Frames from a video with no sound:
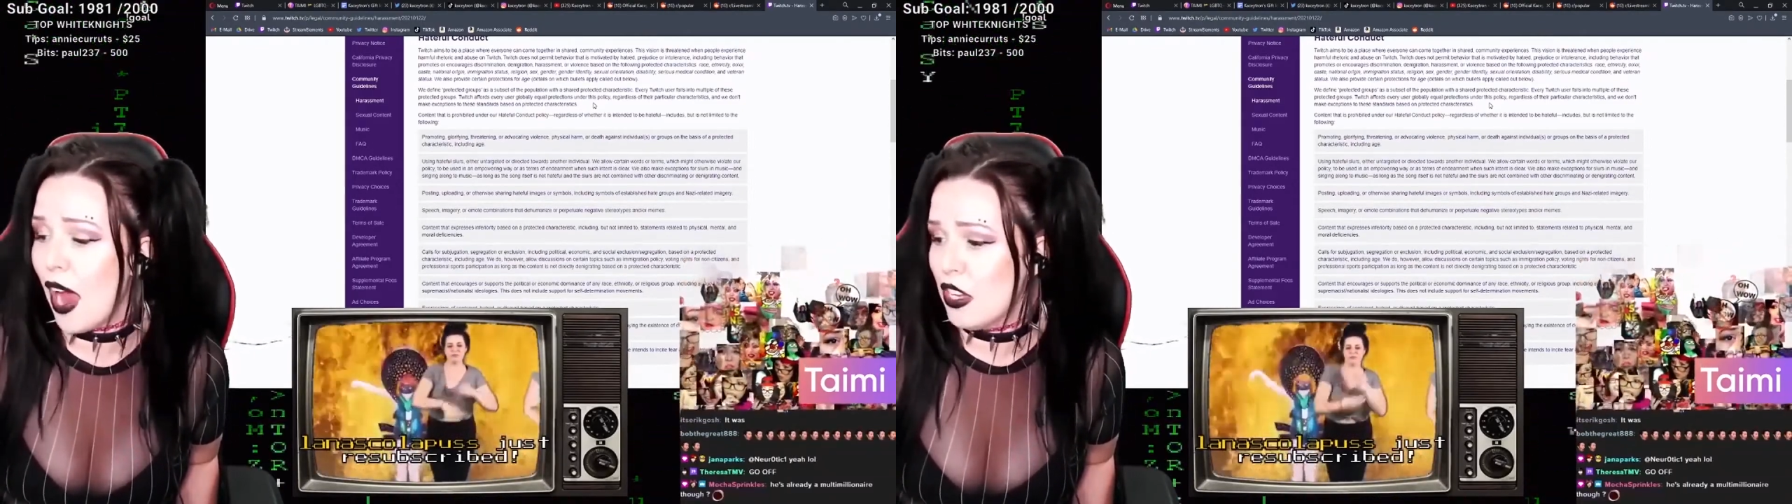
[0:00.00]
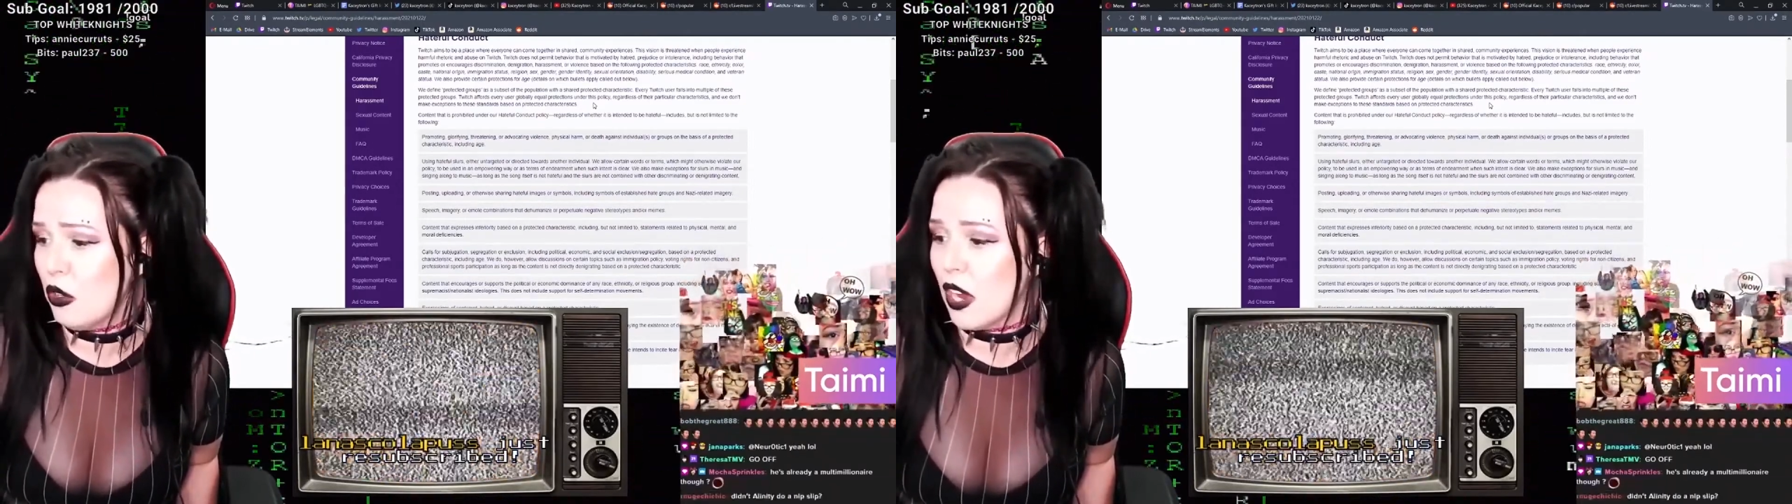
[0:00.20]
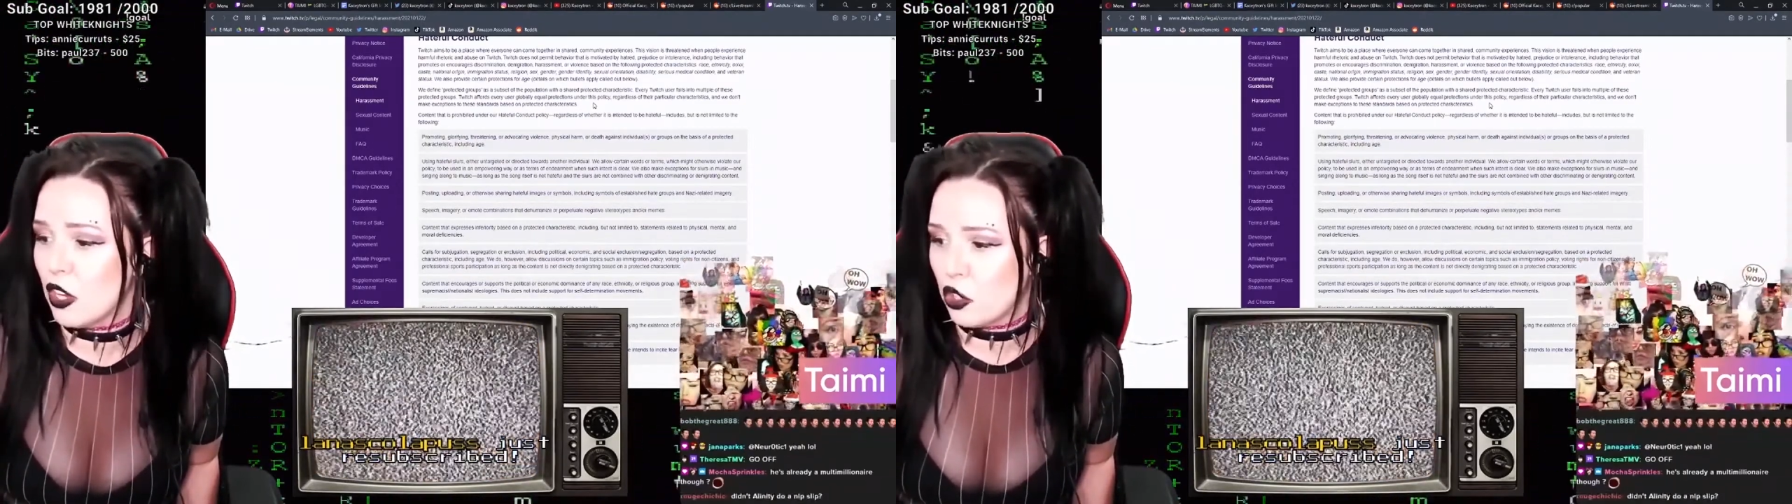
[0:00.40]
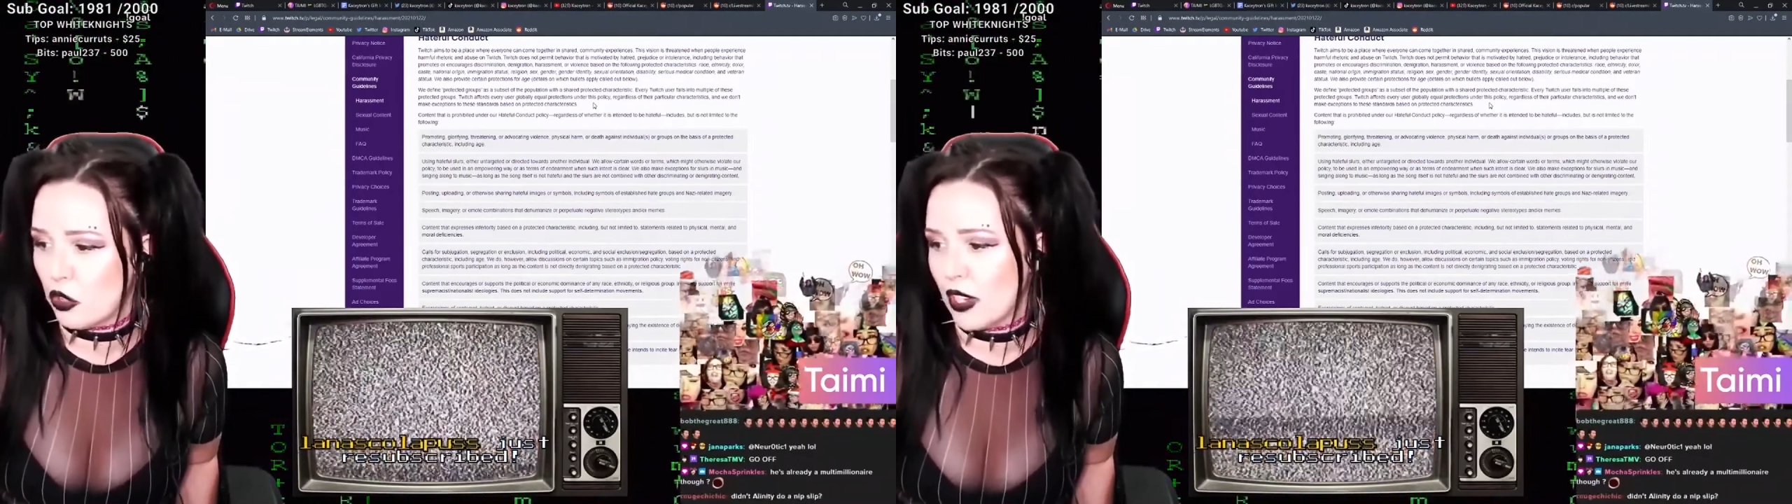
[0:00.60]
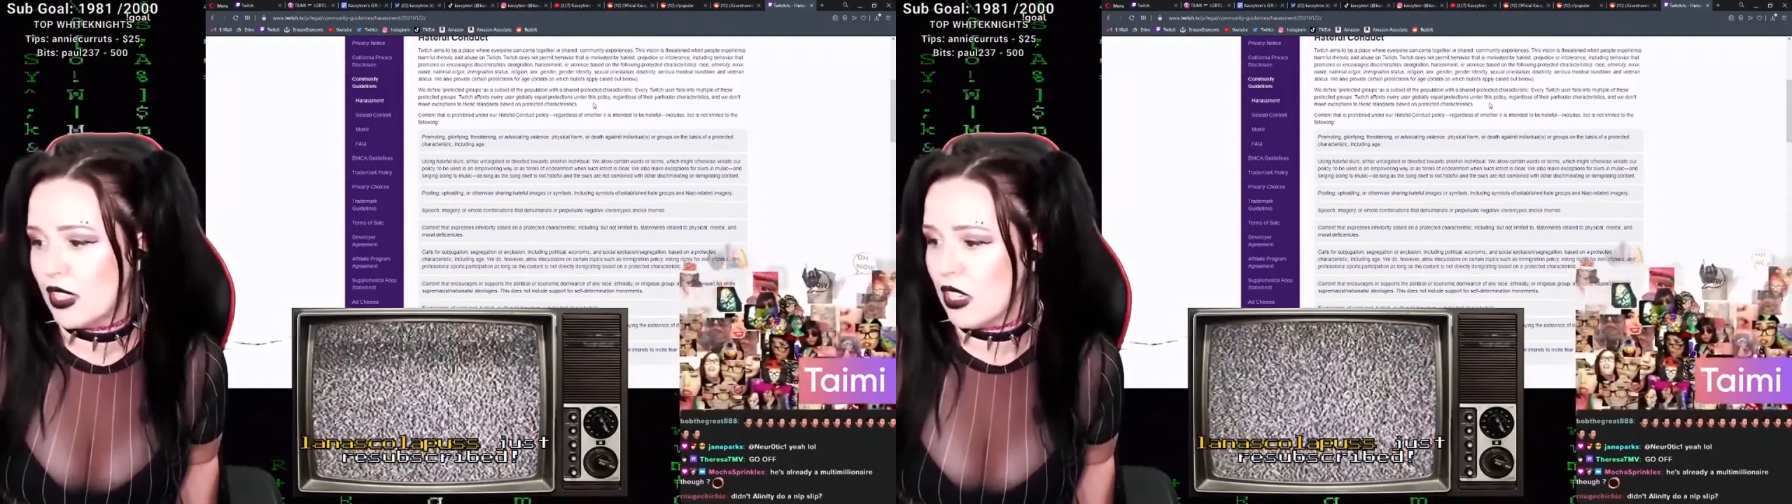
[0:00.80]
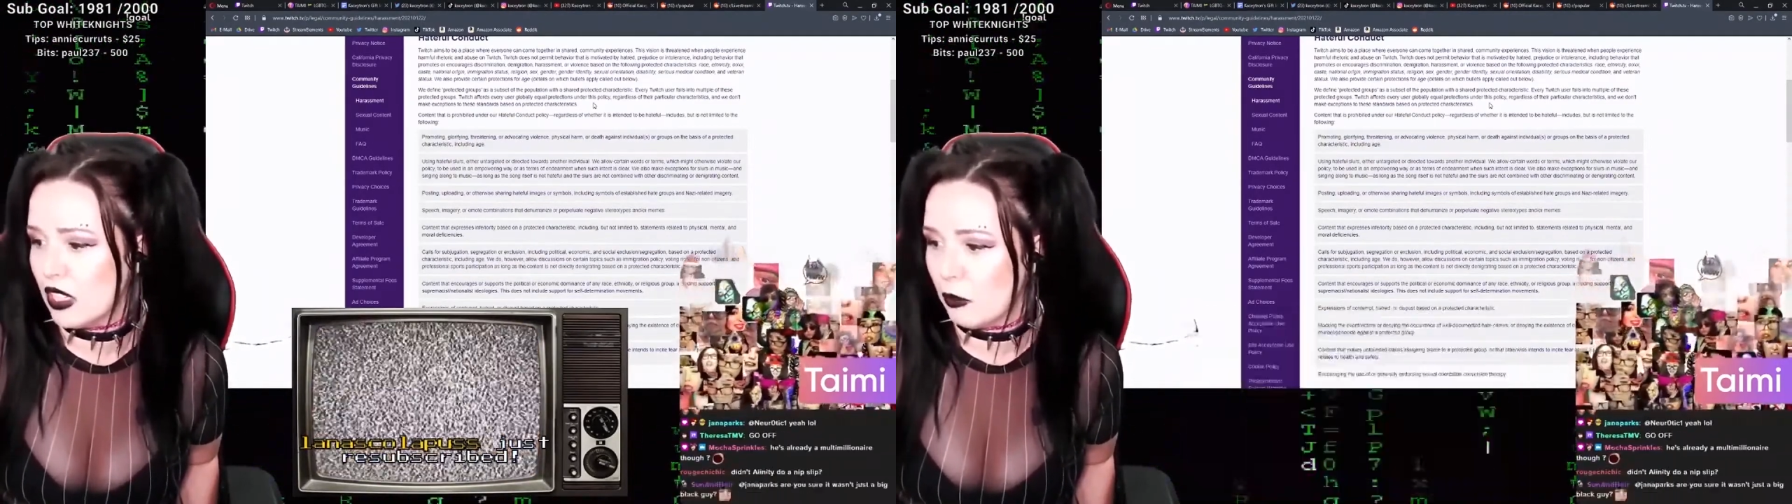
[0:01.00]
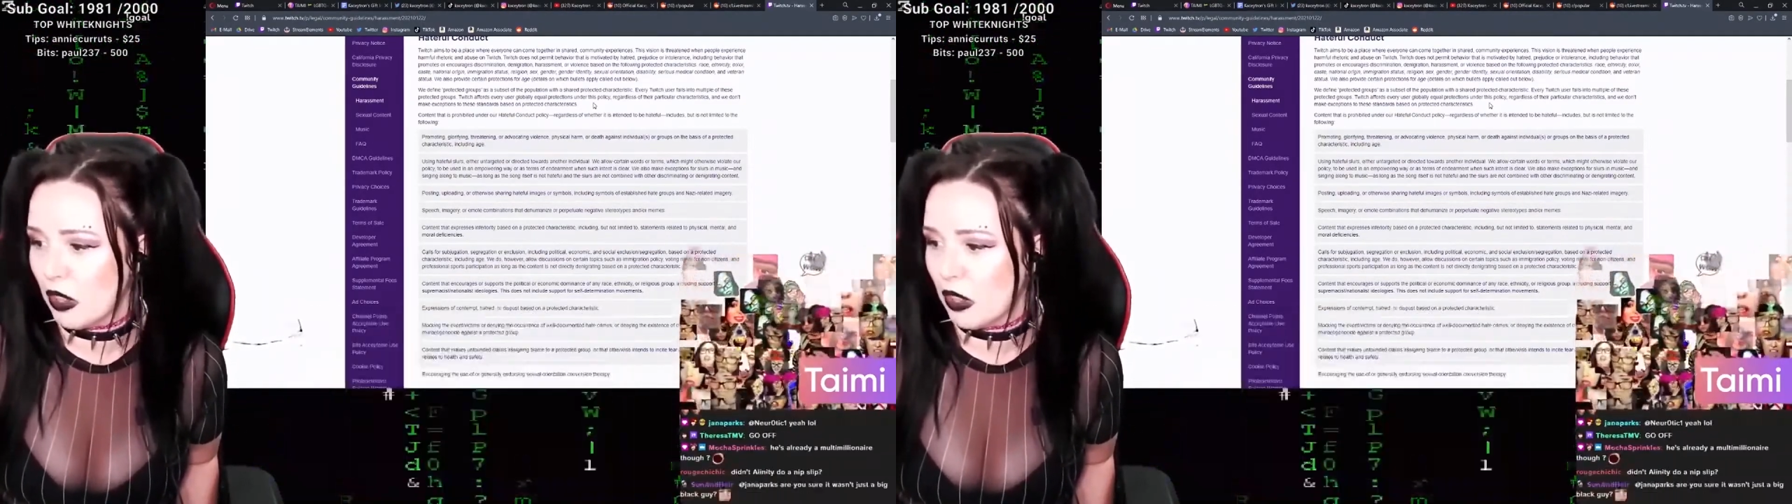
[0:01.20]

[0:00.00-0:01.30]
I do not trust these